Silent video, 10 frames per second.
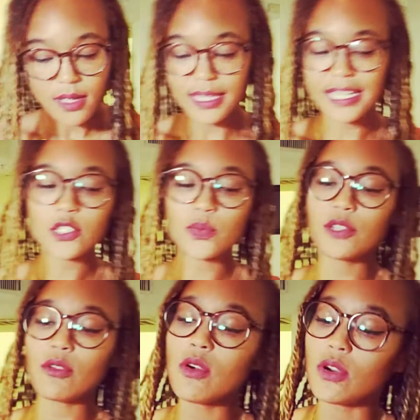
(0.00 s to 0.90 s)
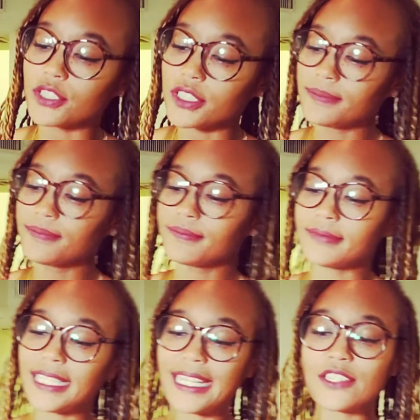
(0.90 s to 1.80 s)
Then as we grow older
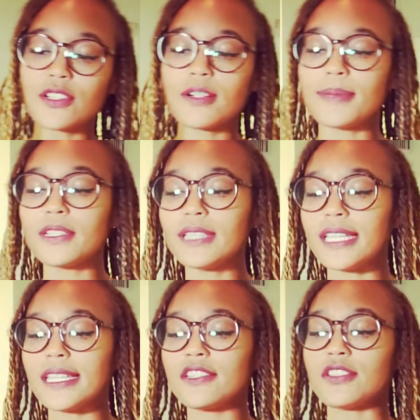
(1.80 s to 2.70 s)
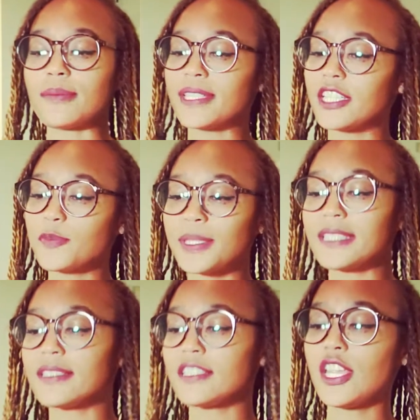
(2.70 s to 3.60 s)
and enter our middle age, something else
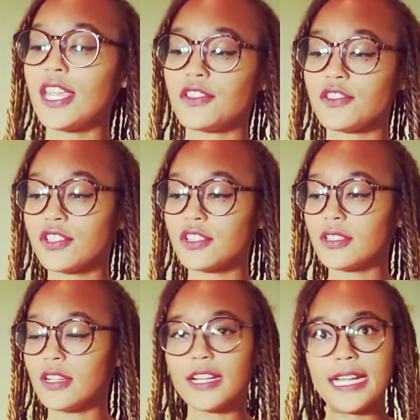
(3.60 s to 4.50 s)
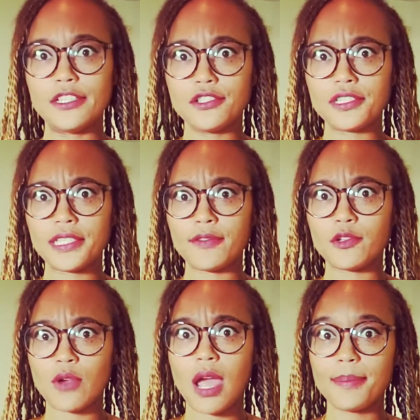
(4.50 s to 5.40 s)
begins to change. Our energy
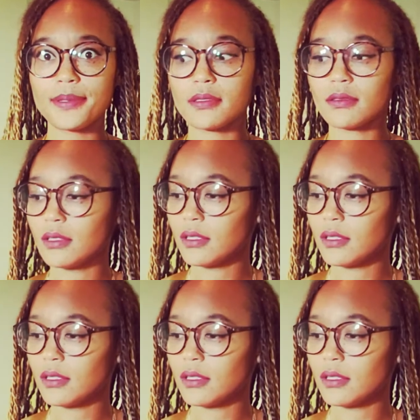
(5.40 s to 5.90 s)
level drops.